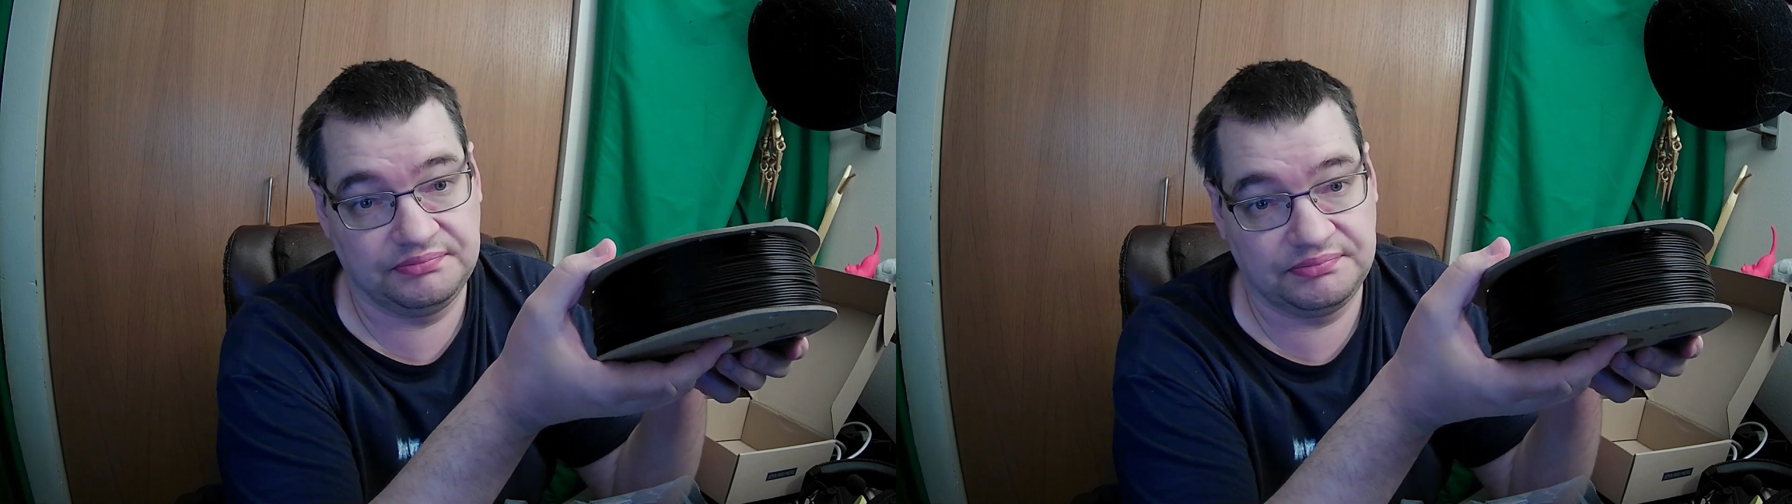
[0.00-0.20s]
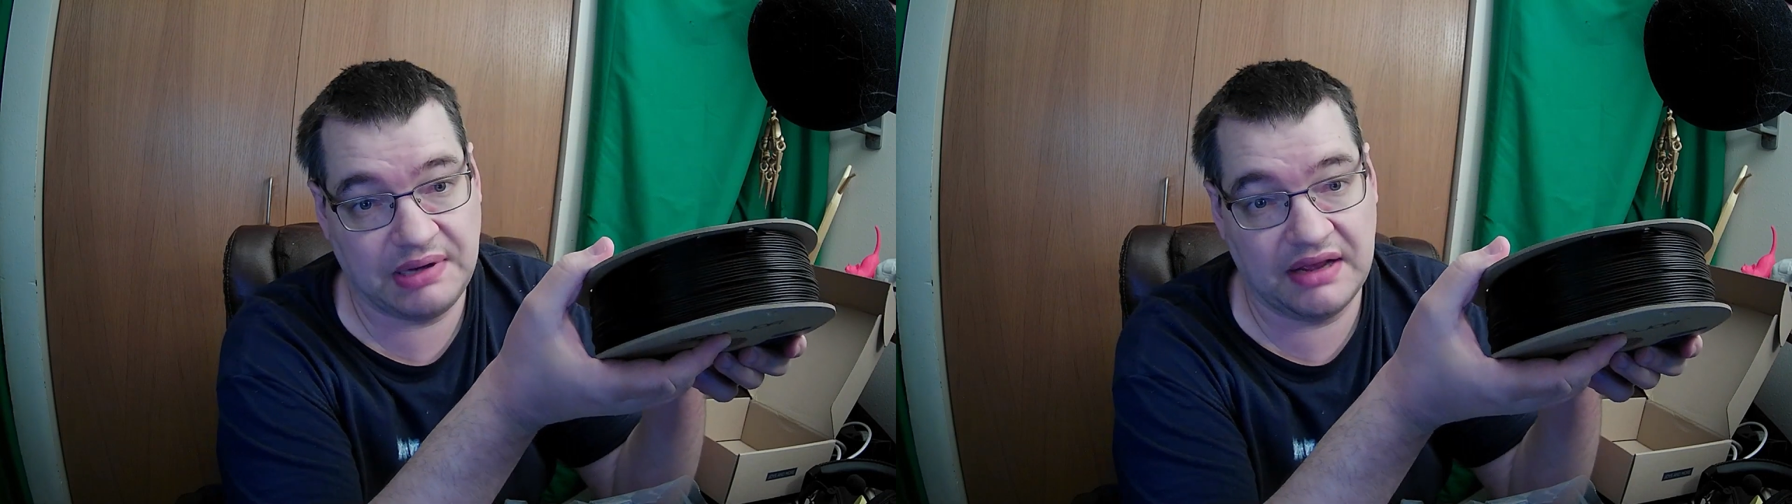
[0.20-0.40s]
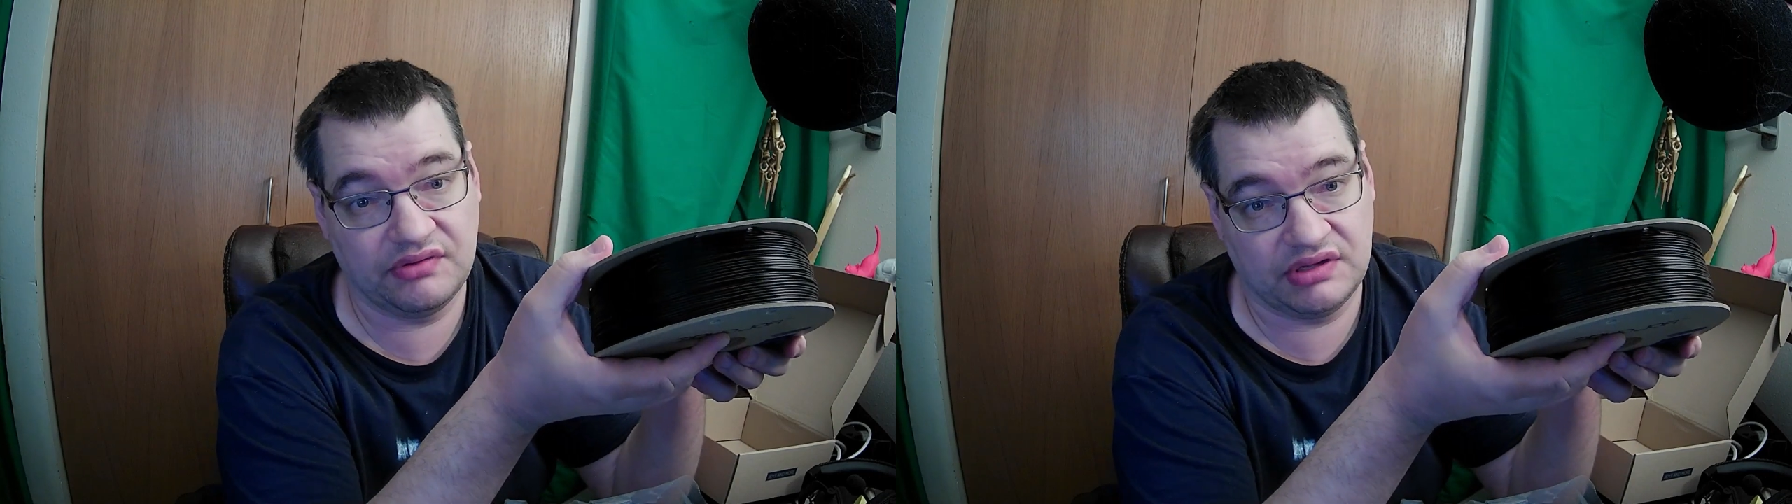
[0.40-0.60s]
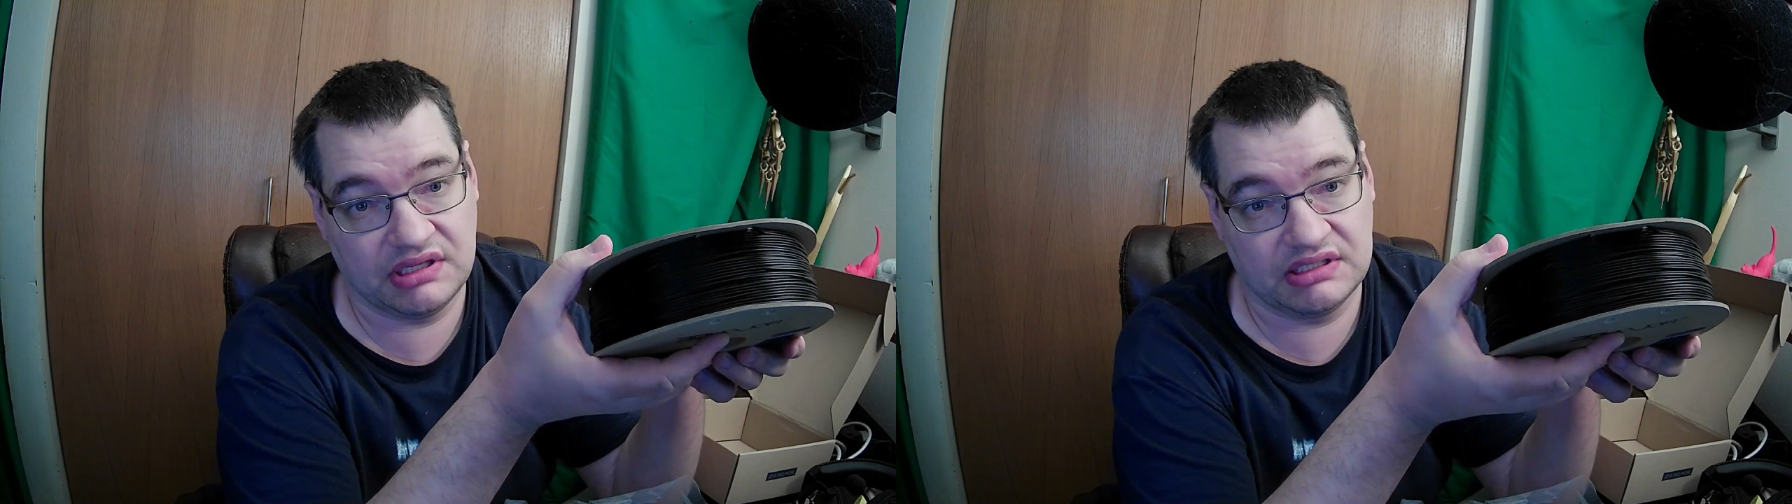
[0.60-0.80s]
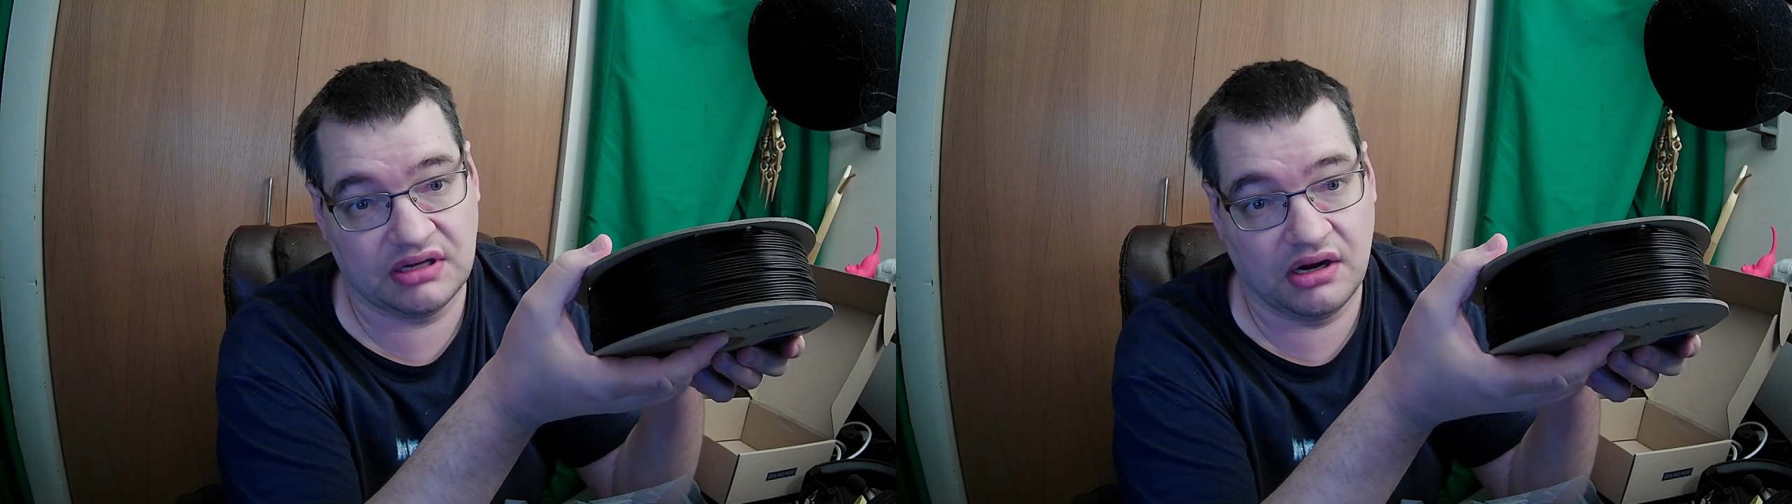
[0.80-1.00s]
pay with
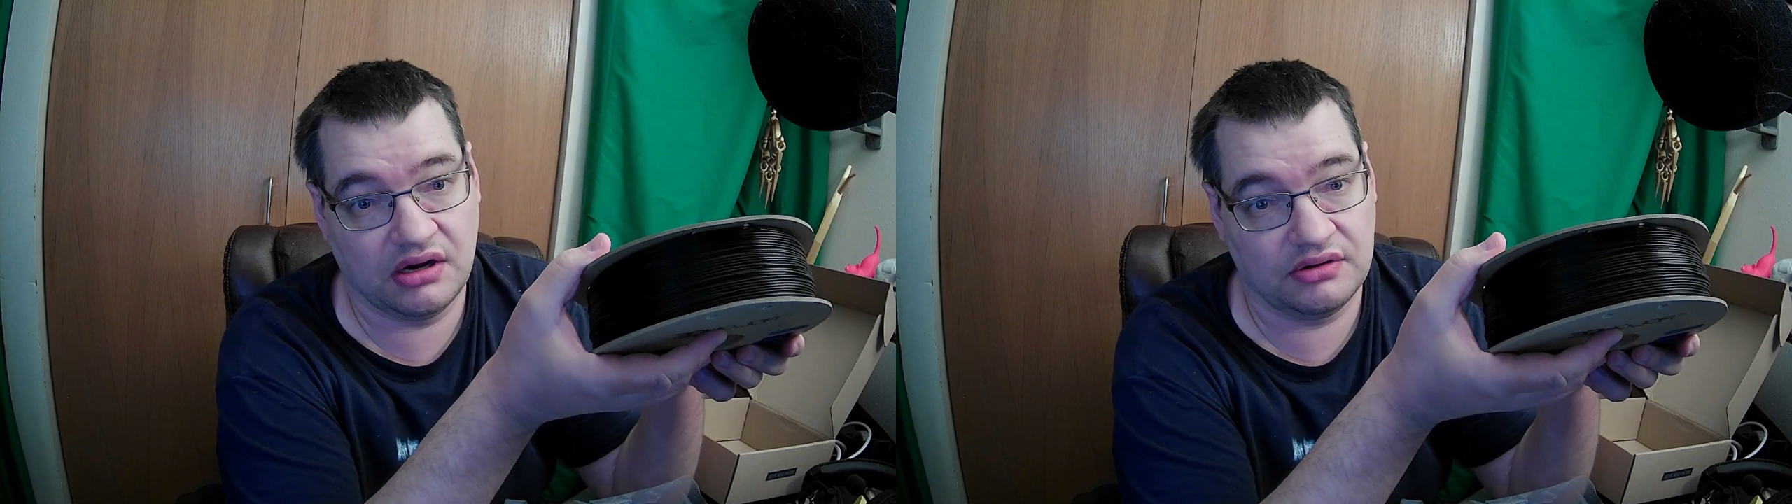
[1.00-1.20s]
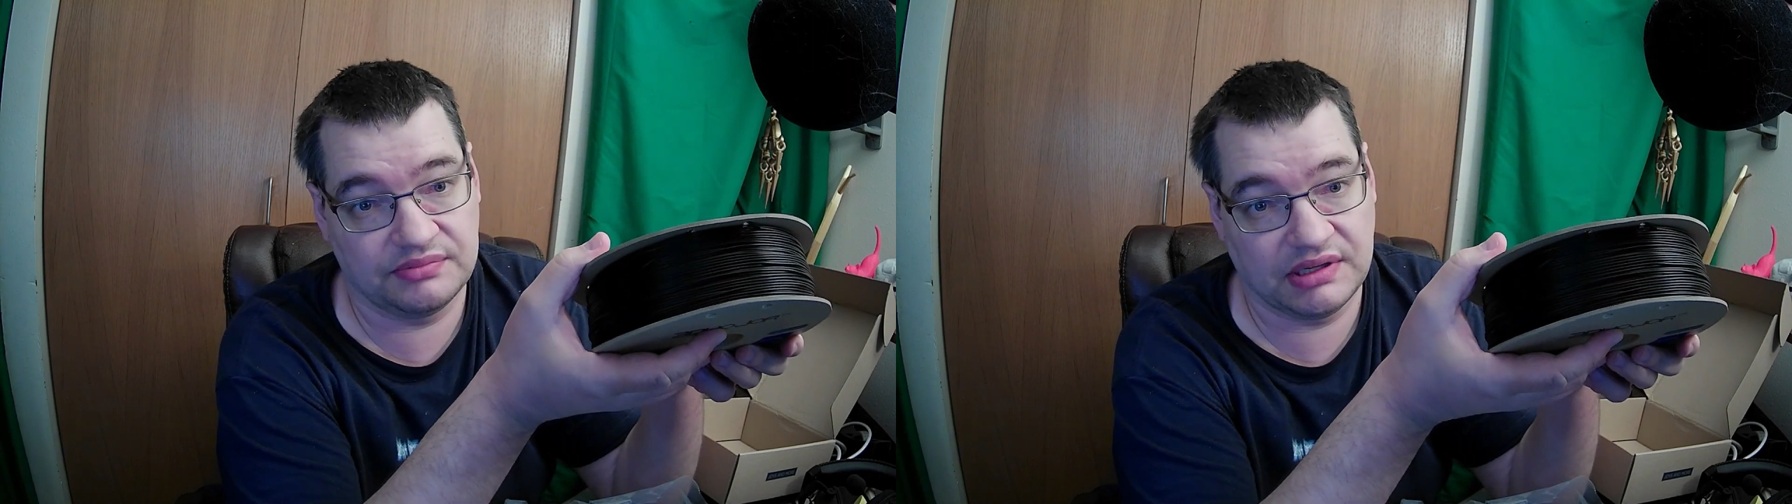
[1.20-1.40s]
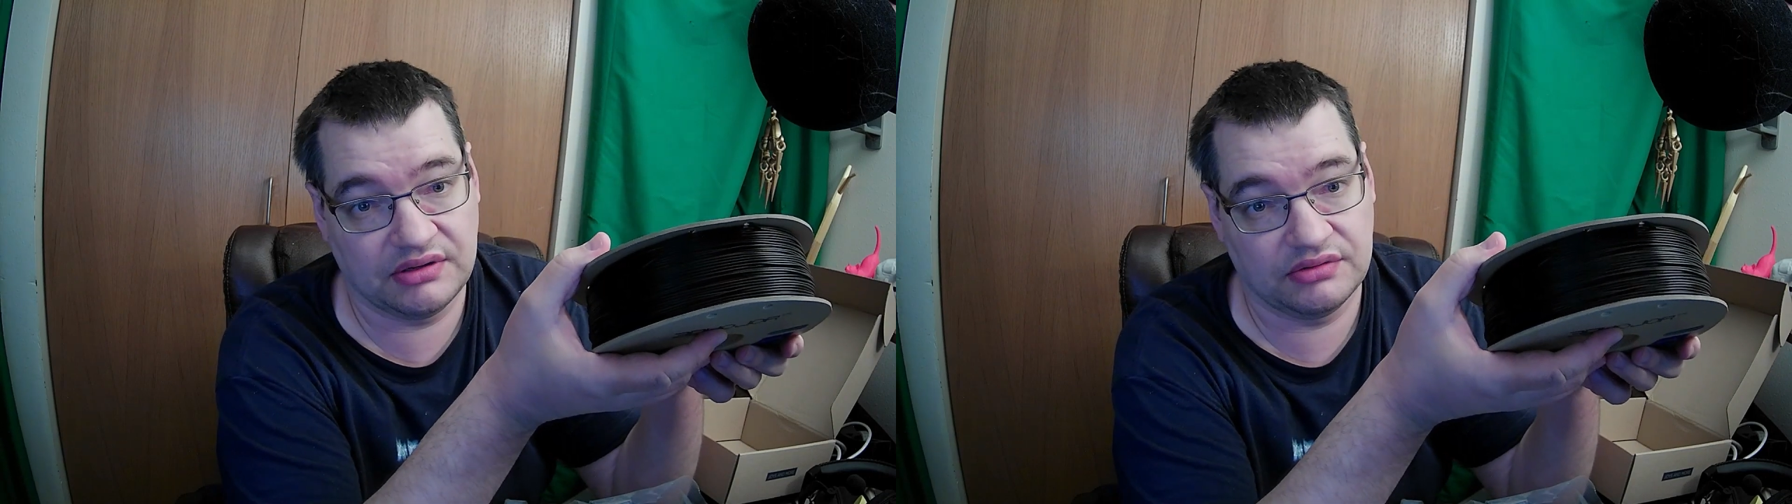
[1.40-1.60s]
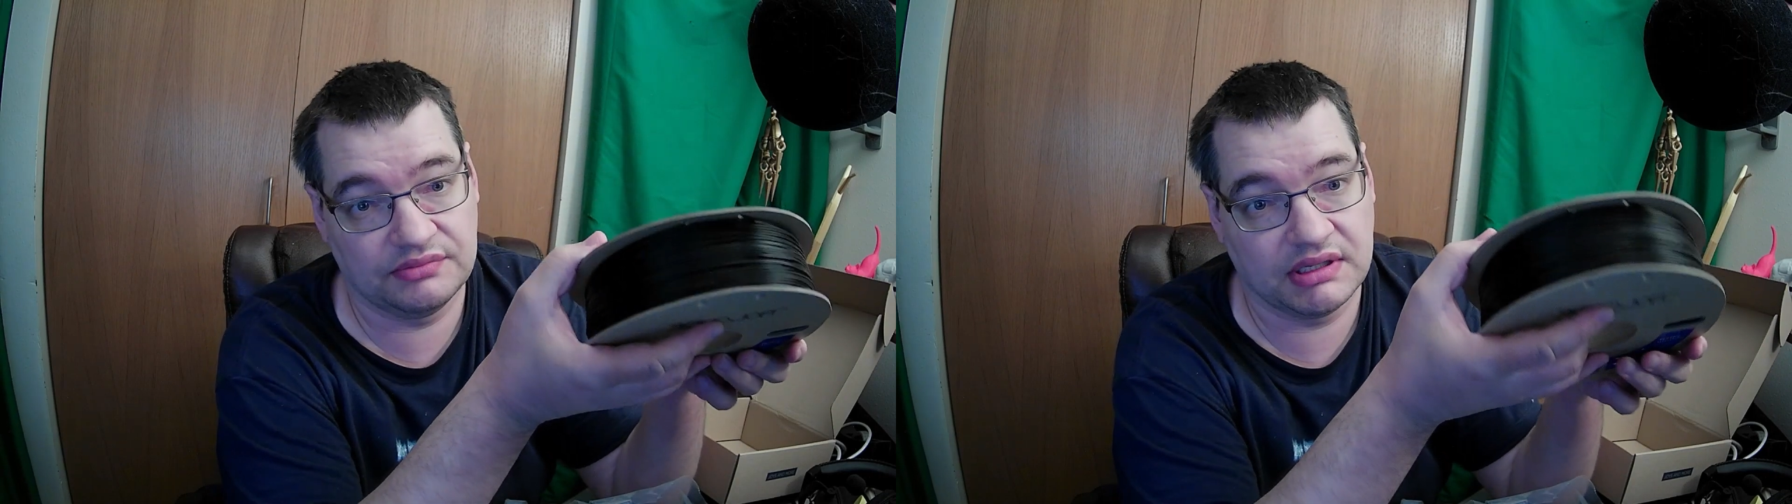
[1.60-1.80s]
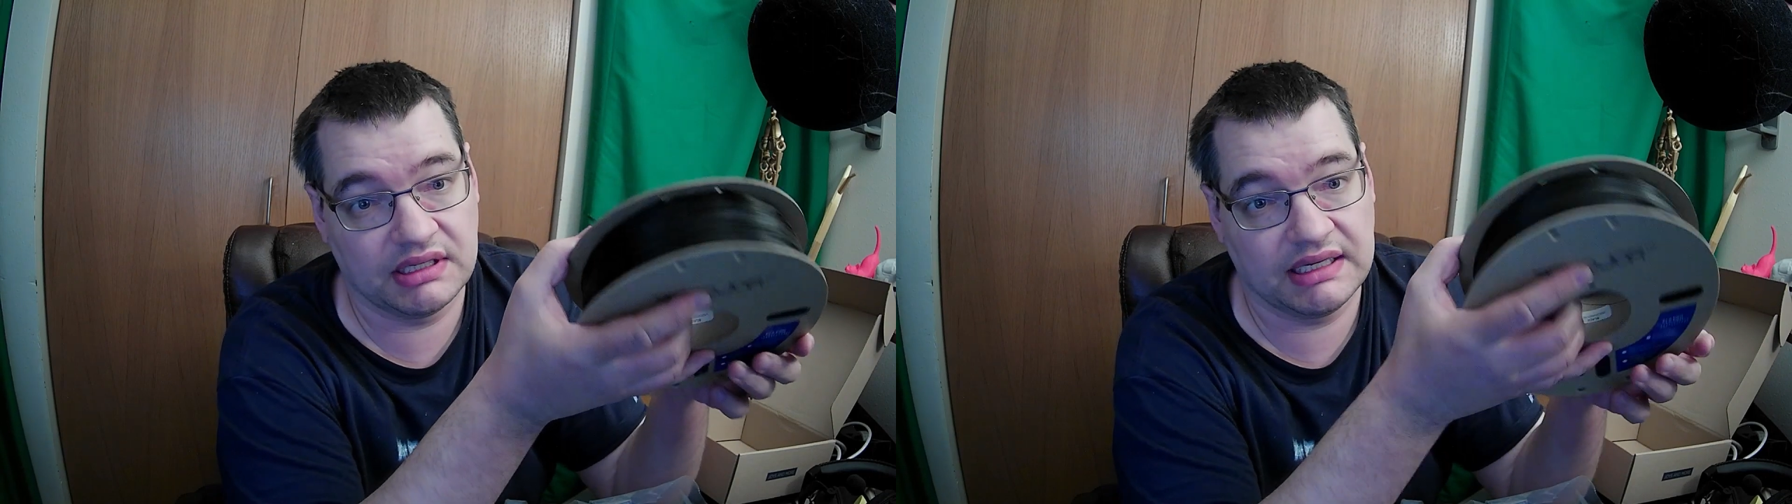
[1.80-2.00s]
this all with my own
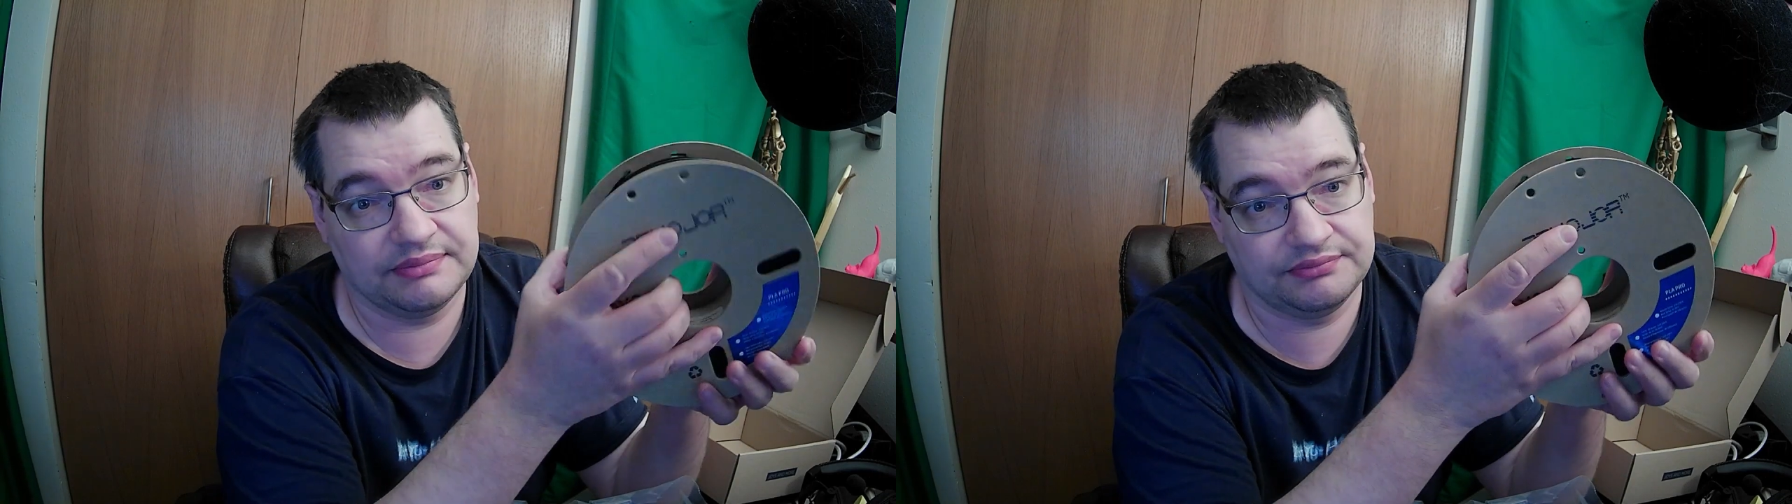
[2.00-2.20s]
money.